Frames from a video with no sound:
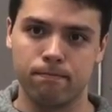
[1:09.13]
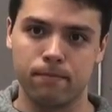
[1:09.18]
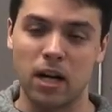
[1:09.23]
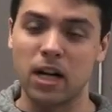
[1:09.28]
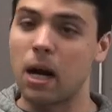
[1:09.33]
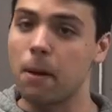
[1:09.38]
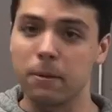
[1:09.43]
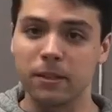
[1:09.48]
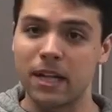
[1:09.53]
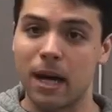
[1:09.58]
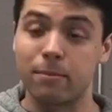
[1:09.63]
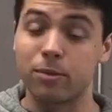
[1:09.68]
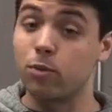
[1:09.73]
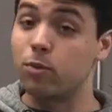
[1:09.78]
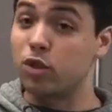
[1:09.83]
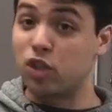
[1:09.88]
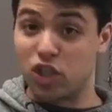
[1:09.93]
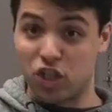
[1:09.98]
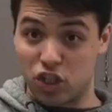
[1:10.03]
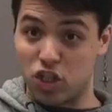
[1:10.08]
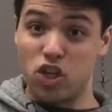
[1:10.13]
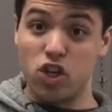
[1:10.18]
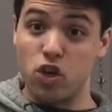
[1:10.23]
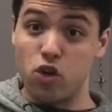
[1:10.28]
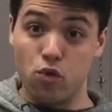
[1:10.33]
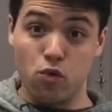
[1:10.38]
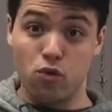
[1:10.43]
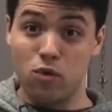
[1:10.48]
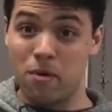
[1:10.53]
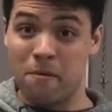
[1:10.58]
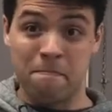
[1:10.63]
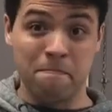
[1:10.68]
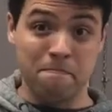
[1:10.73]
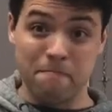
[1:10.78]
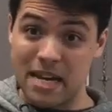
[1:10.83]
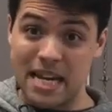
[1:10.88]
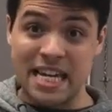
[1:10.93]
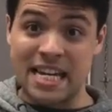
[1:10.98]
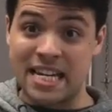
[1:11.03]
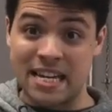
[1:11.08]
A couple times it was just you,
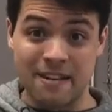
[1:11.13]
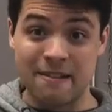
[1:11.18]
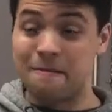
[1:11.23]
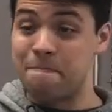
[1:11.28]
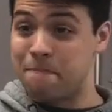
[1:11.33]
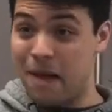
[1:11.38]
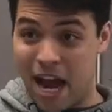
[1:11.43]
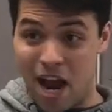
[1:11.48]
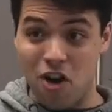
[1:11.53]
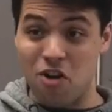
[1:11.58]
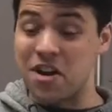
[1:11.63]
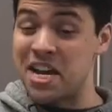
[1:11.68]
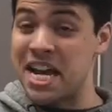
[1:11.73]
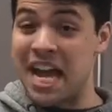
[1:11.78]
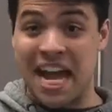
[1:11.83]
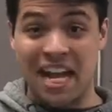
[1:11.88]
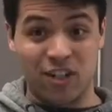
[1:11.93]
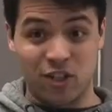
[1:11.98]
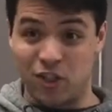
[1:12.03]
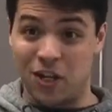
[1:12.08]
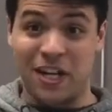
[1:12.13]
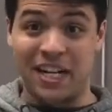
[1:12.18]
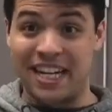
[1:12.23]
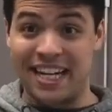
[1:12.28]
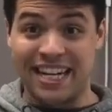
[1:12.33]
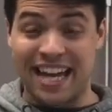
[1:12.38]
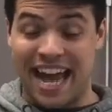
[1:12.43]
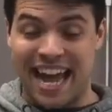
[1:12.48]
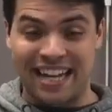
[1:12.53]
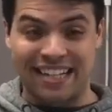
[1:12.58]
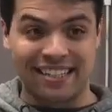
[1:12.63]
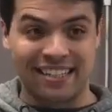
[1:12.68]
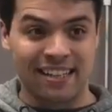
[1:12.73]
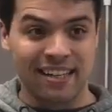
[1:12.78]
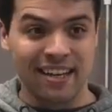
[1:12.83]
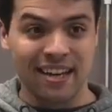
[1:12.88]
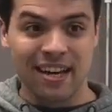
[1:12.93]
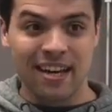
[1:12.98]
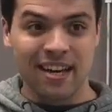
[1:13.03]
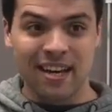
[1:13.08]
me, Perry, and Ginny. And
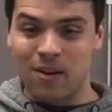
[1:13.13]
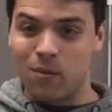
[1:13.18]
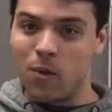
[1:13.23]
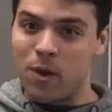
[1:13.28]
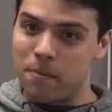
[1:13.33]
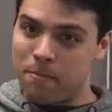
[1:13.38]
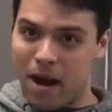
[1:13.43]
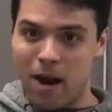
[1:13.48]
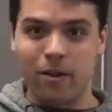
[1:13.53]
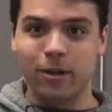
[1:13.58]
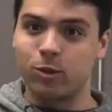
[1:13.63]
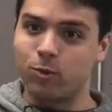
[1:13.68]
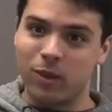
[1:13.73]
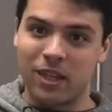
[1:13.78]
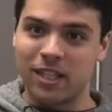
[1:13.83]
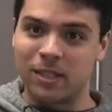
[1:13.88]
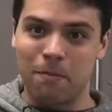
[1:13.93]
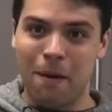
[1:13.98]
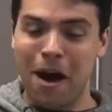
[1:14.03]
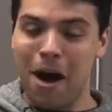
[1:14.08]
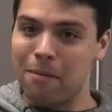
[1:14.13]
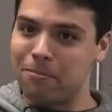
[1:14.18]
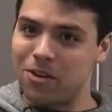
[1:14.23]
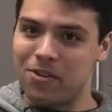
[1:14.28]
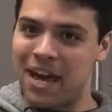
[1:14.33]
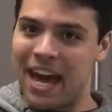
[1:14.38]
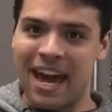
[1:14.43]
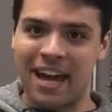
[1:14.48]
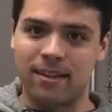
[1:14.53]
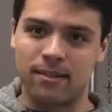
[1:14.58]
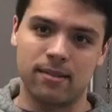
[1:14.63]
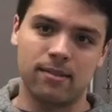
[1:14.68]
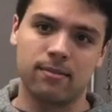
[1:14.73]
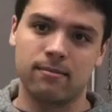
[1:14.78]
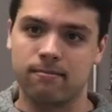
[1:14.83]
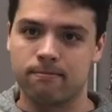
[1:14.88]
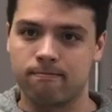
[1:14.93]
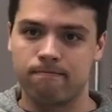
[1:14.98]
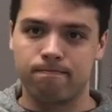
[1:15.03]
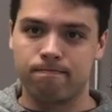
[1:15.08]
when Perry's with his mom, you can't
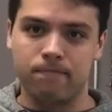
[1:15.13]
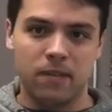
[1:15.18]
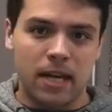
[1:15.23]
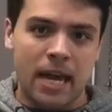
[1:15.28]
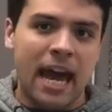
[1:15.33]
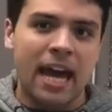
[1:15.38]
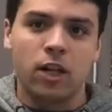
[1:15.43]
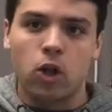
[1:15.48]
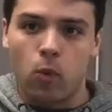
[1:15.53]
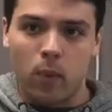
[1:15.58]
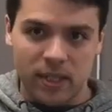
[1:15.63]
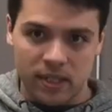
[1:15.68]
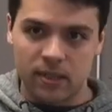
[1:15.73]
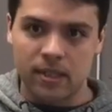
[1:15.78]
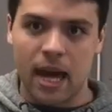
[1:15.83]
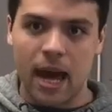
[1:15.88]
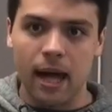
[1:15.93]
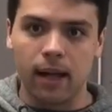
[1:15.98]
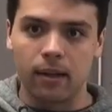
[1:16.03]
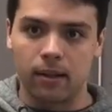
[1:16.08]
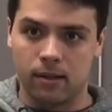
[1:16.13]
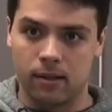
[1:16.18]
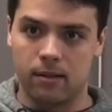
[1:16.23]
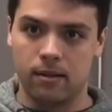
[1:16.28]
always tell.